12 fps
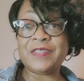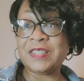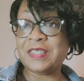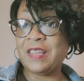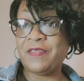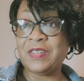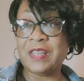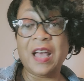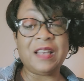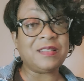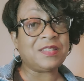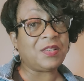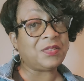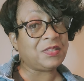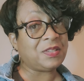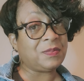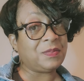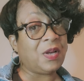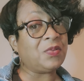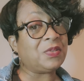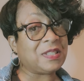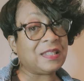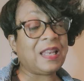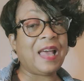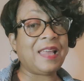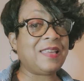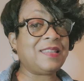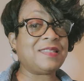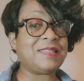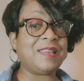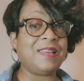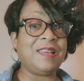$7 on a slice.